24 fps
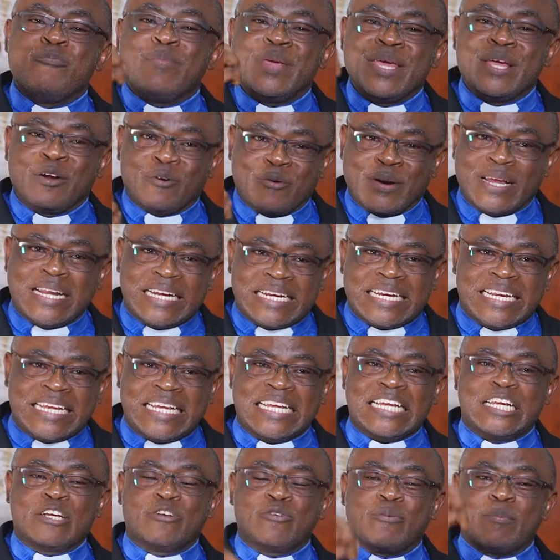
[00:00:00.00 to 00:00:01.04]
be
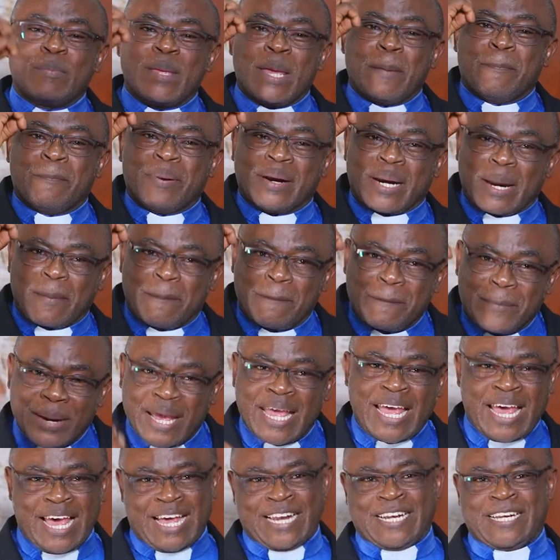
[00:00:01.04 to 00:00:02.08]
ready to be
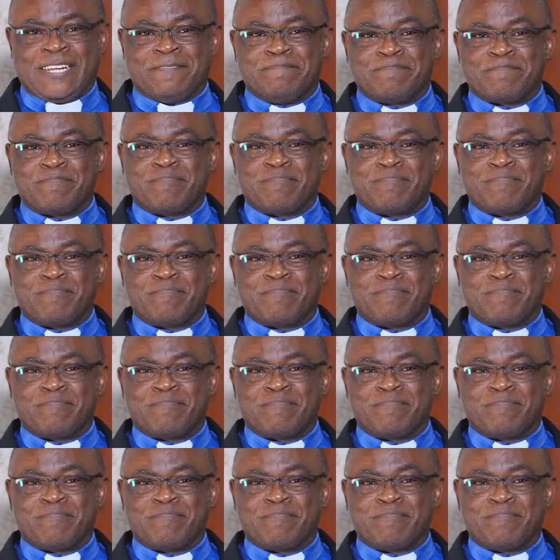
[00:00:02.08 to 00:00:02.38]
prepared.